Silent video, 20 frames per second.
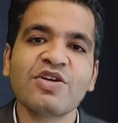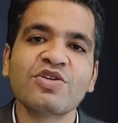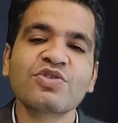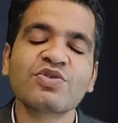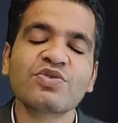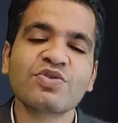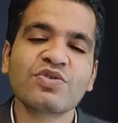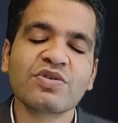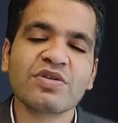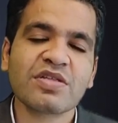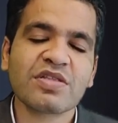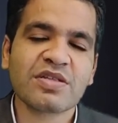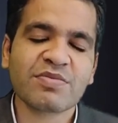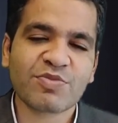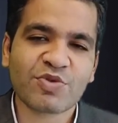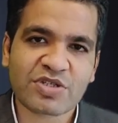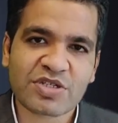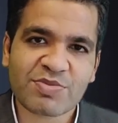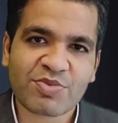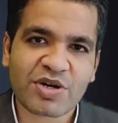So the
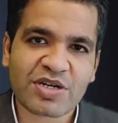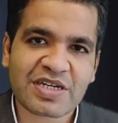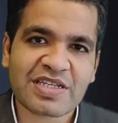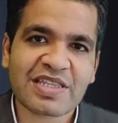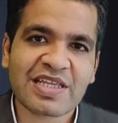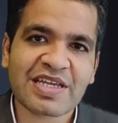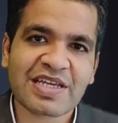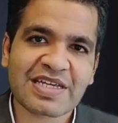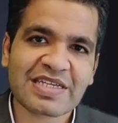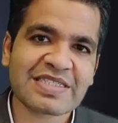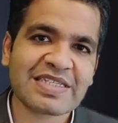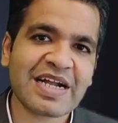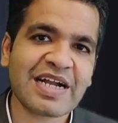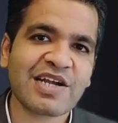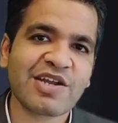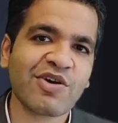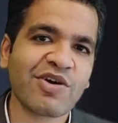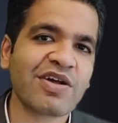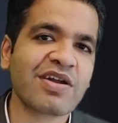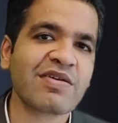most important thing is
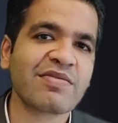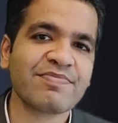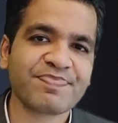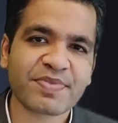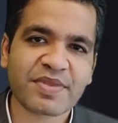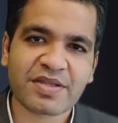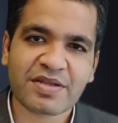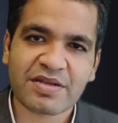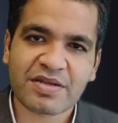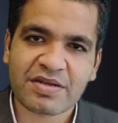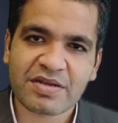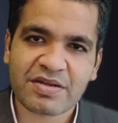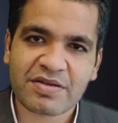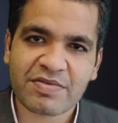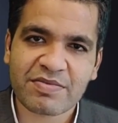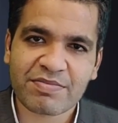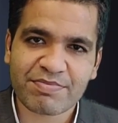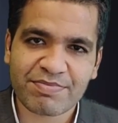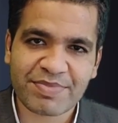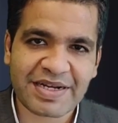that your
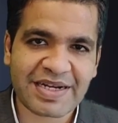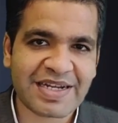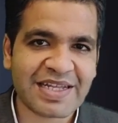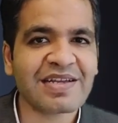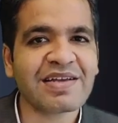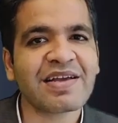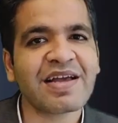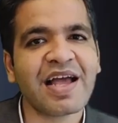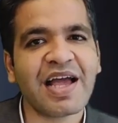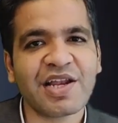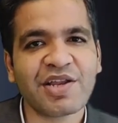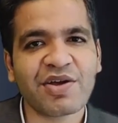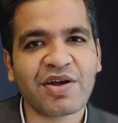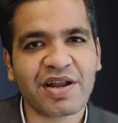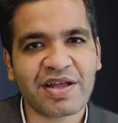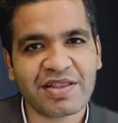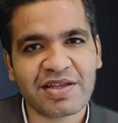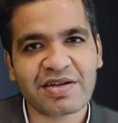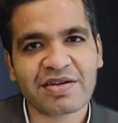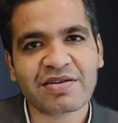bedding and
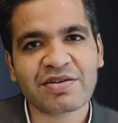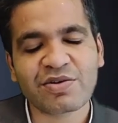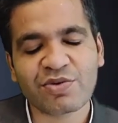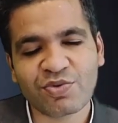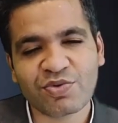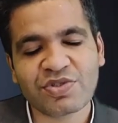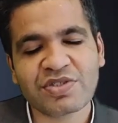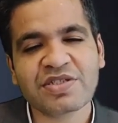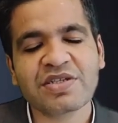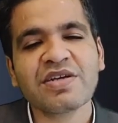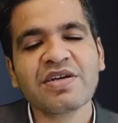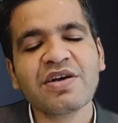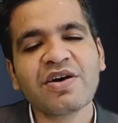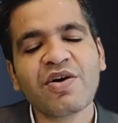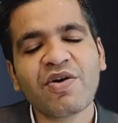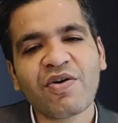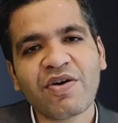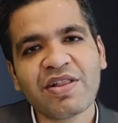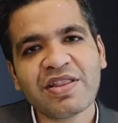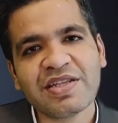your other clothes,
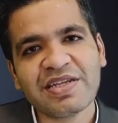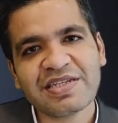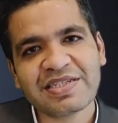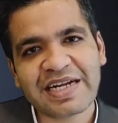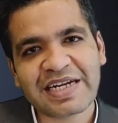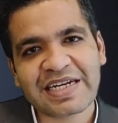all these